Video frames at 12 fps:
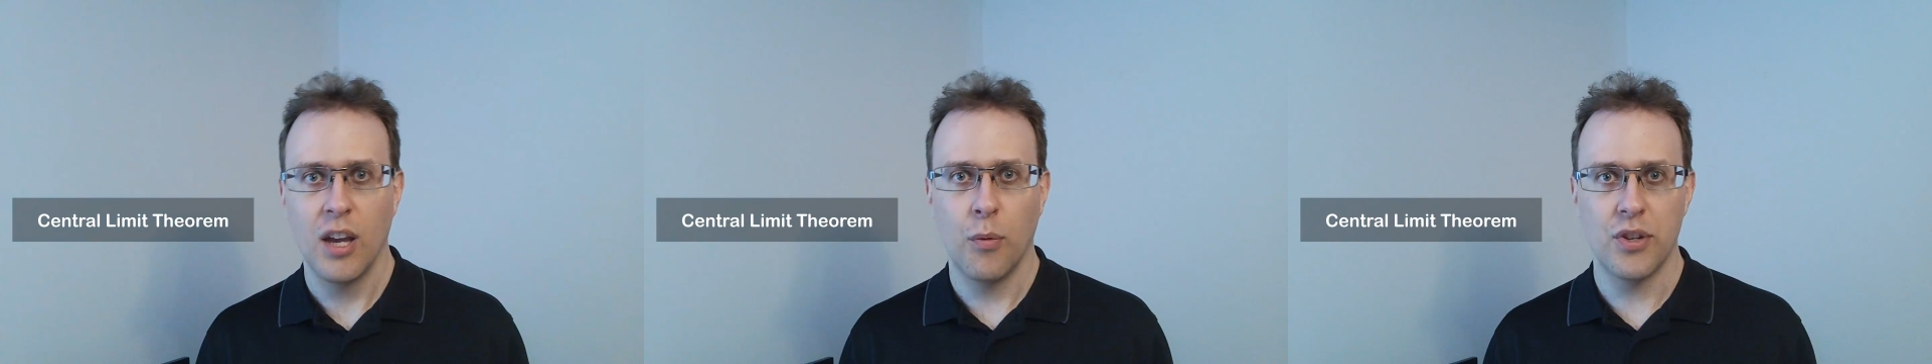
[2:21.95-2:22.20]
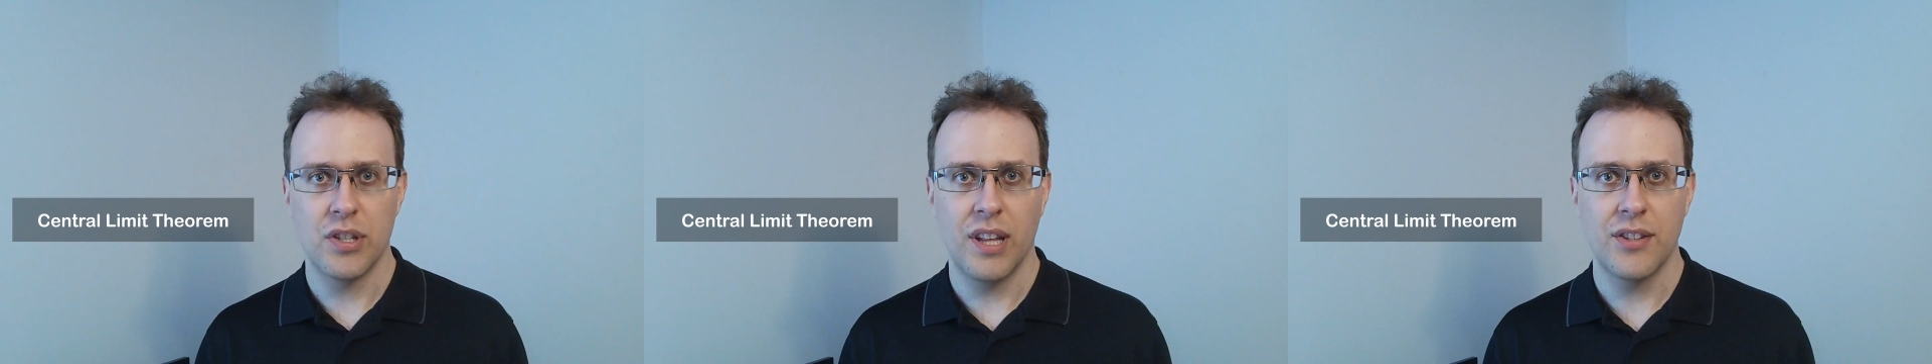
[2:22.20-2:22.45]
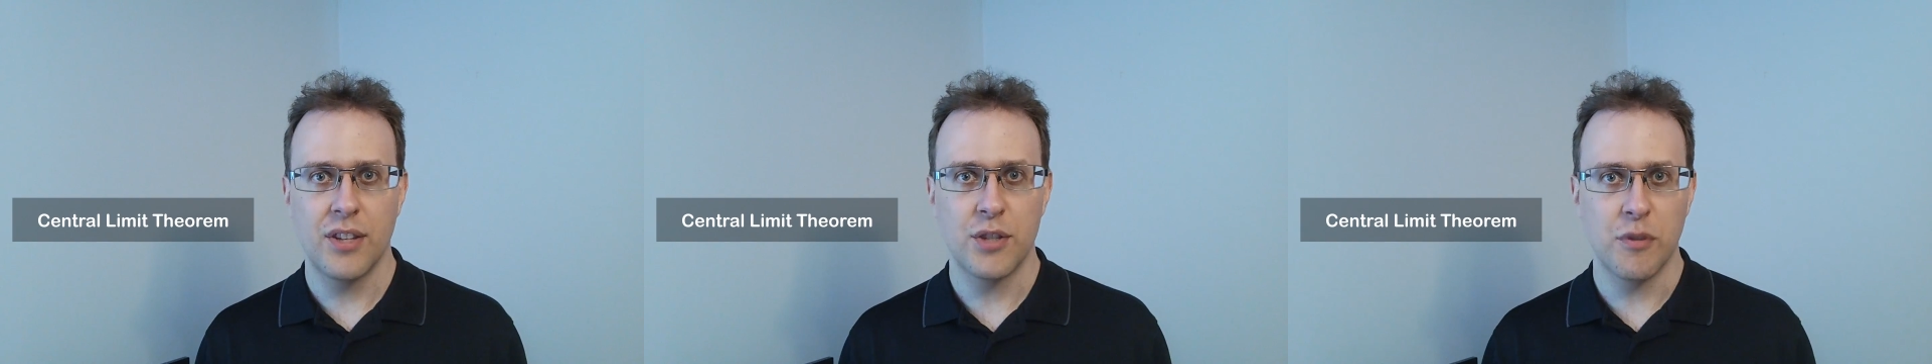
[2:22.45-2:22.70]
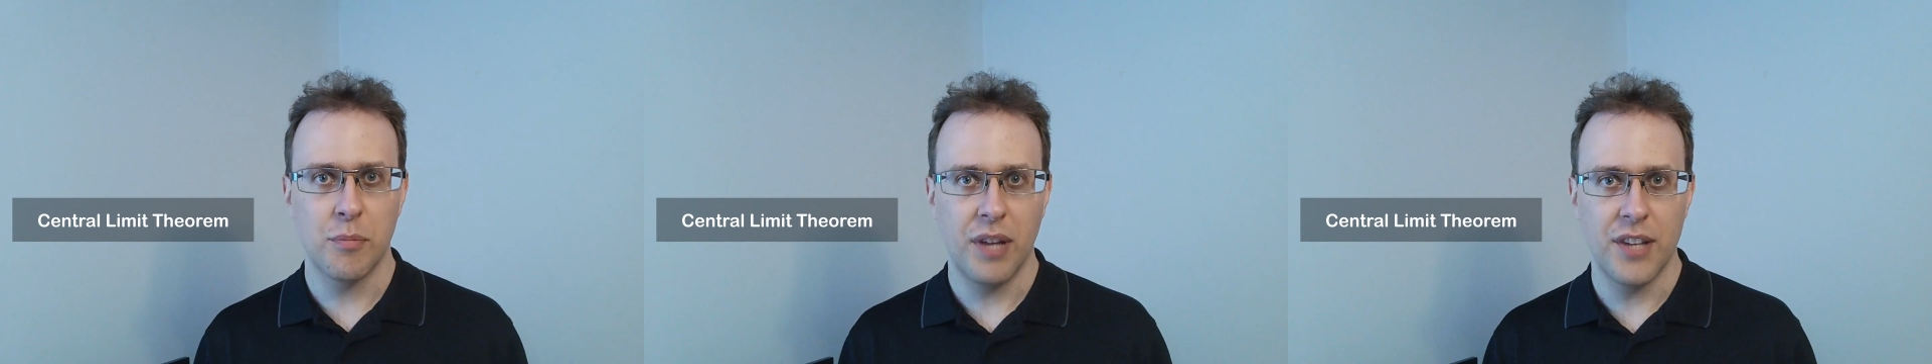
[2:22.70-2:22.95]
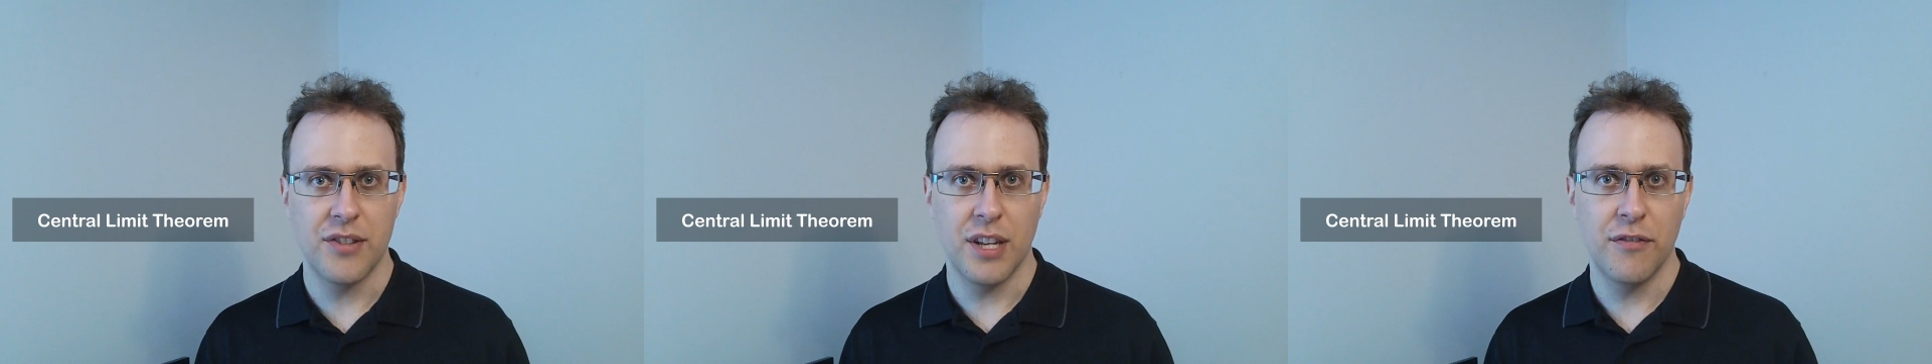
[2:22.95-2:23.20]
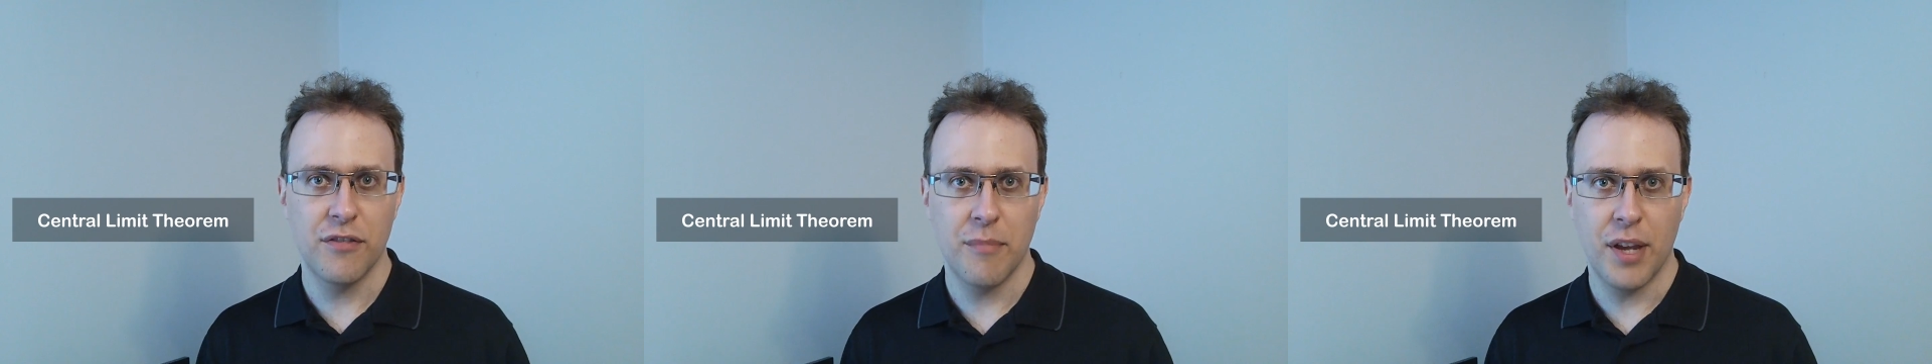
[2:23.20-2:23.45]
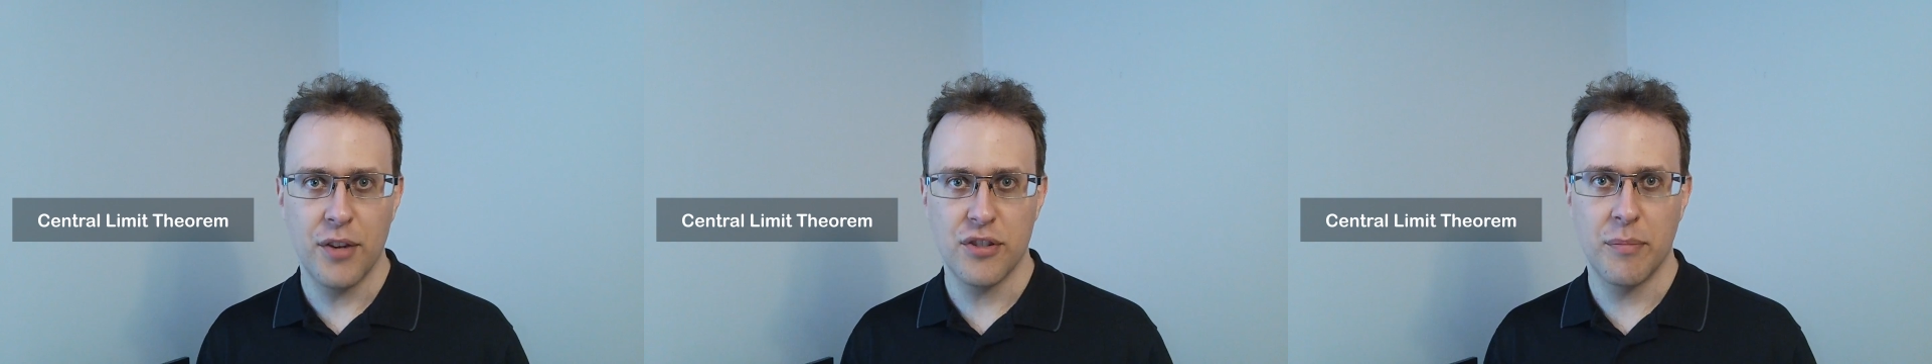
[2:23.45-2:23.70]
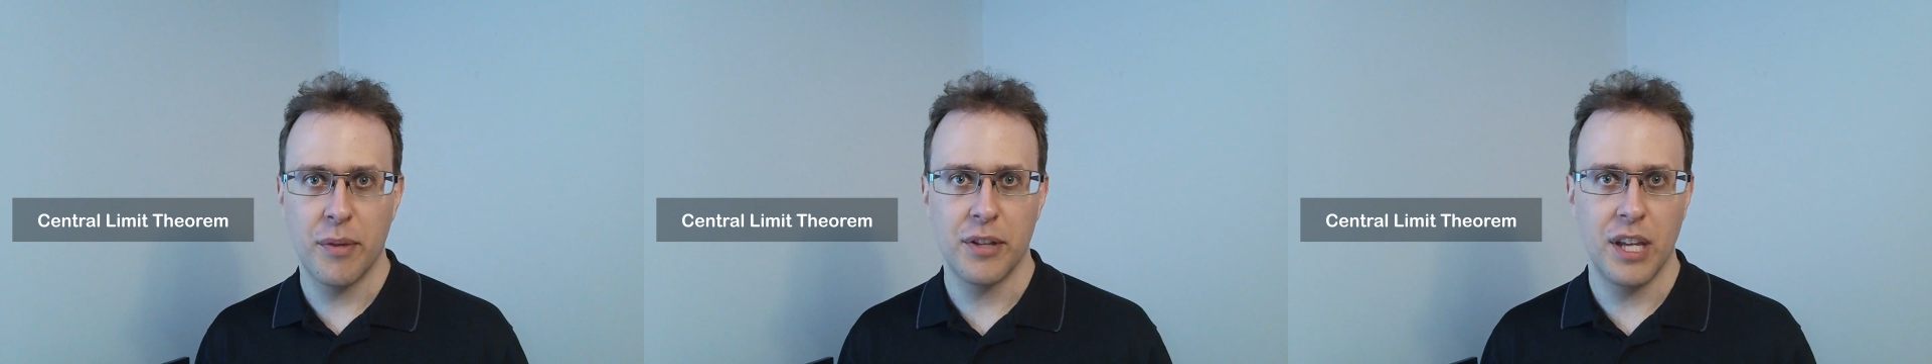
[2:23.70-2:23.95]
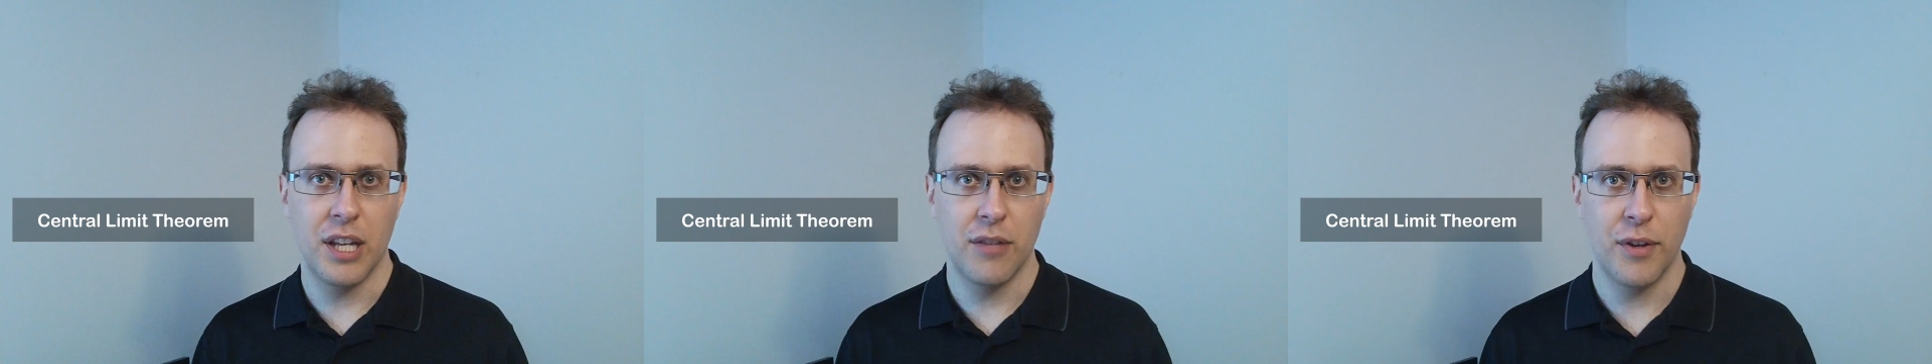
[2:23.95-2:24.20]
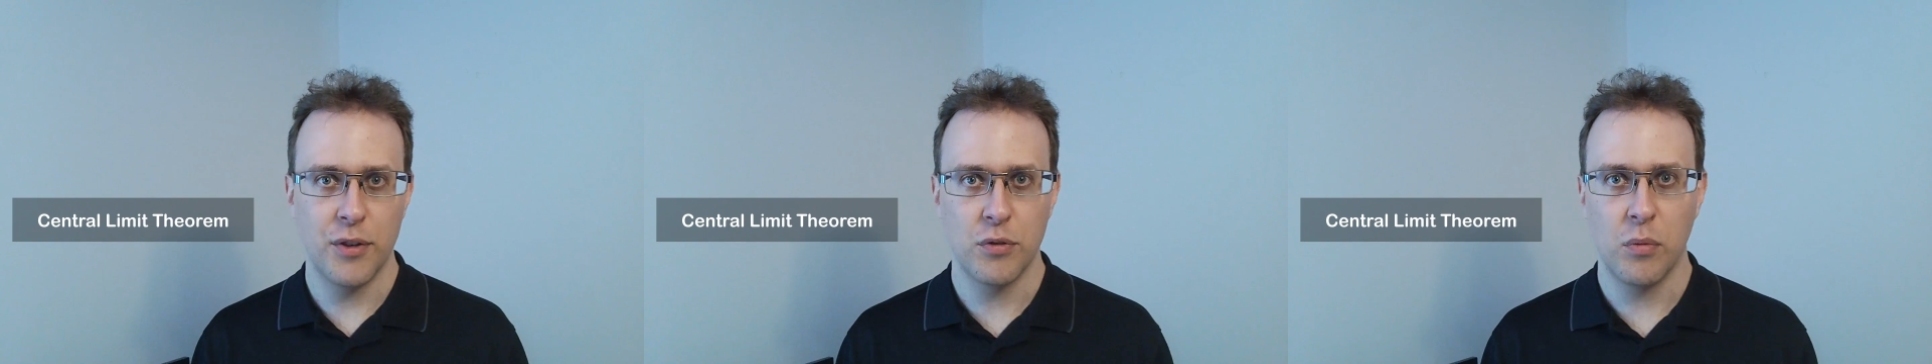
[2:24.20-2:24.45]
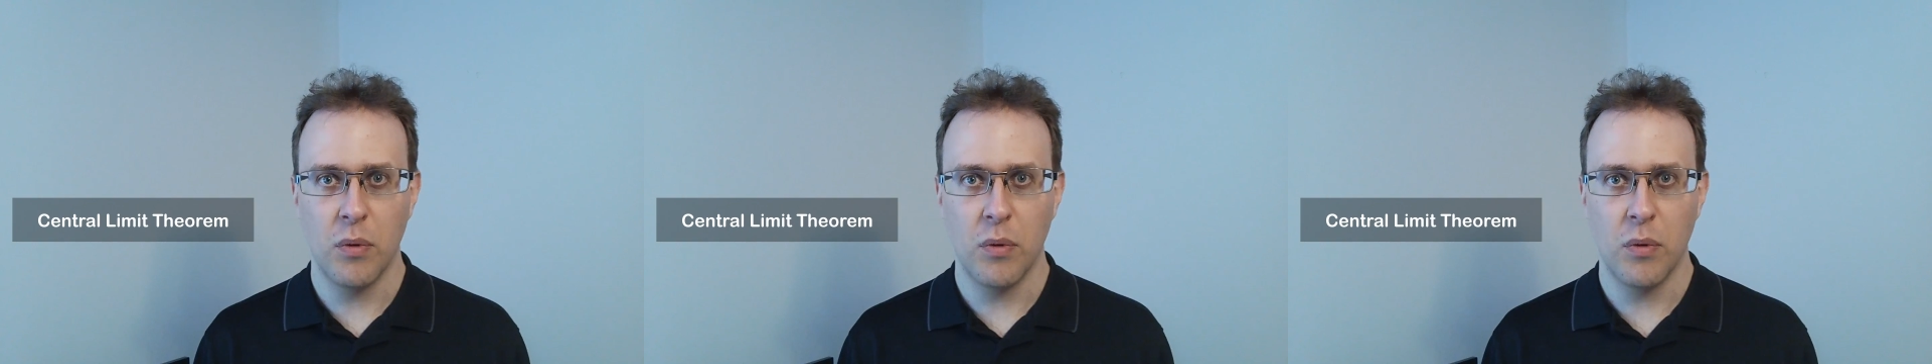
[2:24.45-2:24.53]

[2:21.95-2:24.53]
which lets us replace information about the individual